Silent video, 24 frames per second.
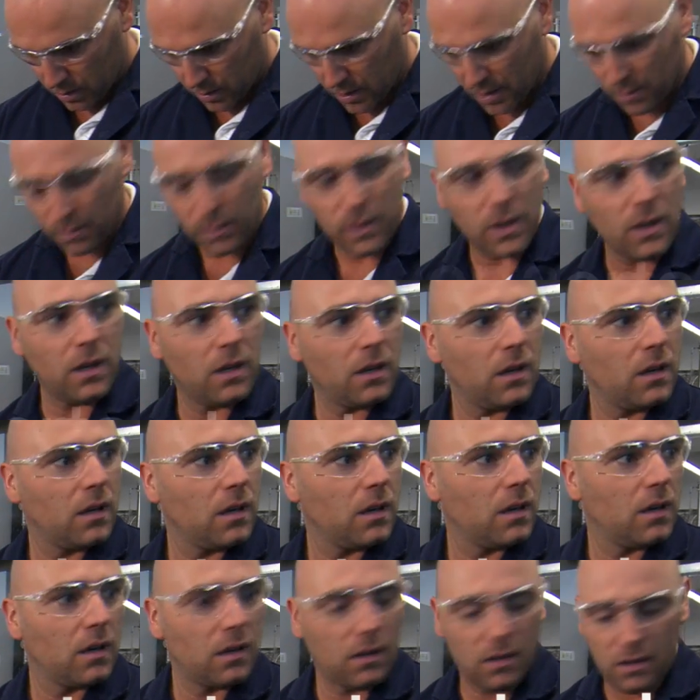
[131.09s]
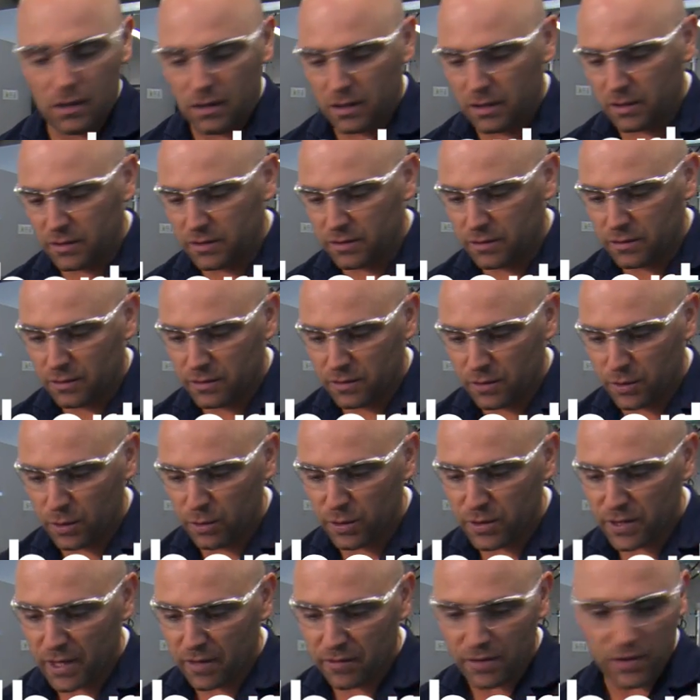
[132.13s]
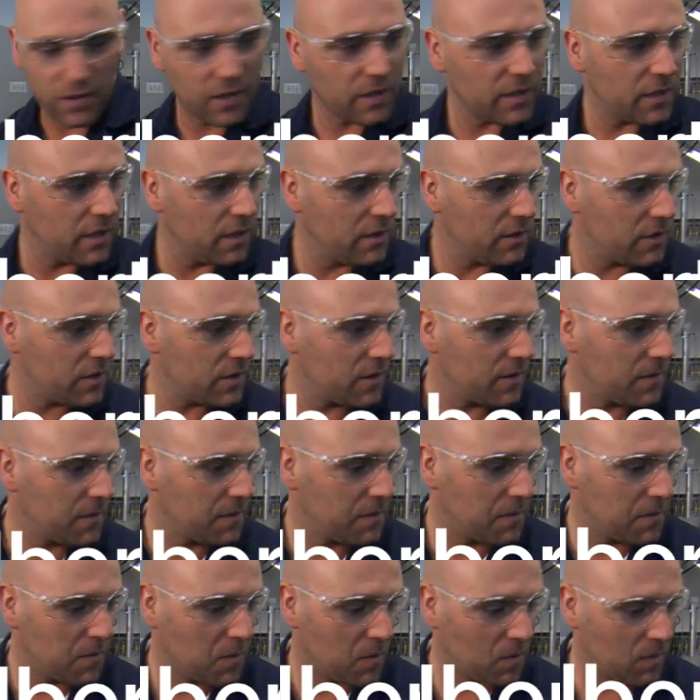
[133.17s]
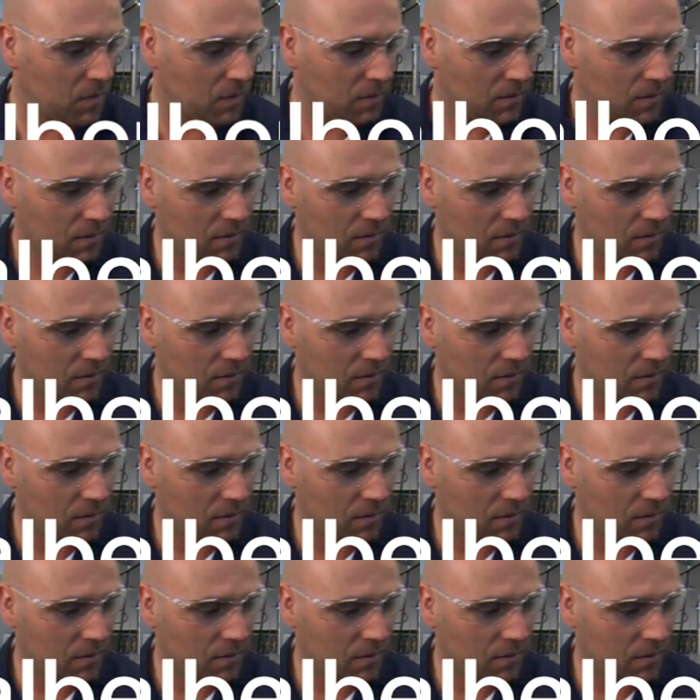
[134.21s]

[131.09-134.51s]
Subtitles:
you get me 2 7/16?